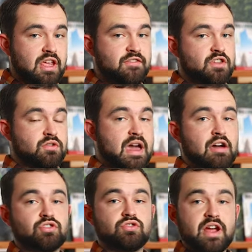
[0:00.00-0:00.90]
that if you
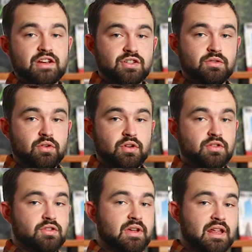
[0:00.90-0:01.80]
outstretch or
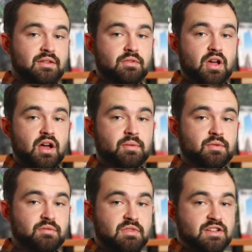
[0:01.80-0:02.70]
you're doing anything with your
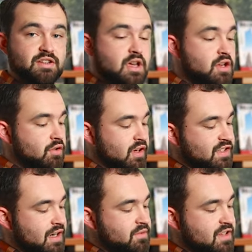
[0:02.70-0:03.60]
arms, which means you're
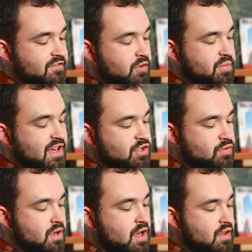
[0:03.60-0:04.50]
extending them to their full
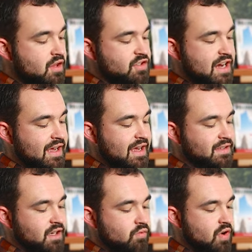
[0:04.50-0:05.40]
potential, that the jacket
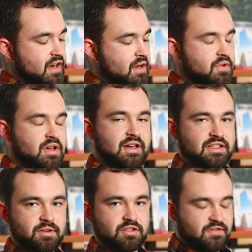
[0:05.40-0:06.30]
isn't going to ride up
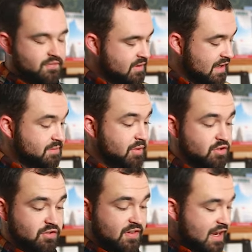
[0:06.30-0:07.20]
and
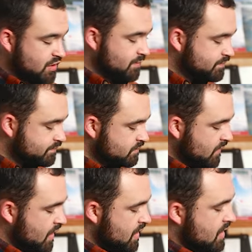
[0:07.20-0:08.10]
expose your flesh.
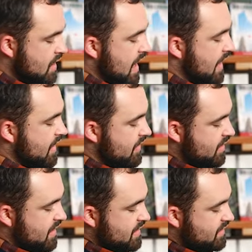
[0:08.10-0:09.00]
And then
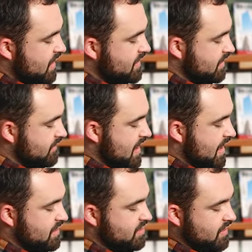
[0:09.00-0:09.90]
the sizing of
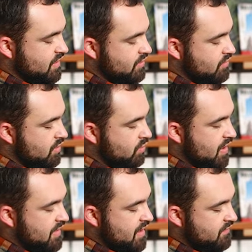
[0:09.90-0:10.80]
that is just controlled
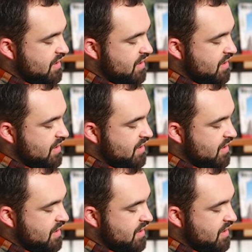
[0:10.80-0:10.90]
with a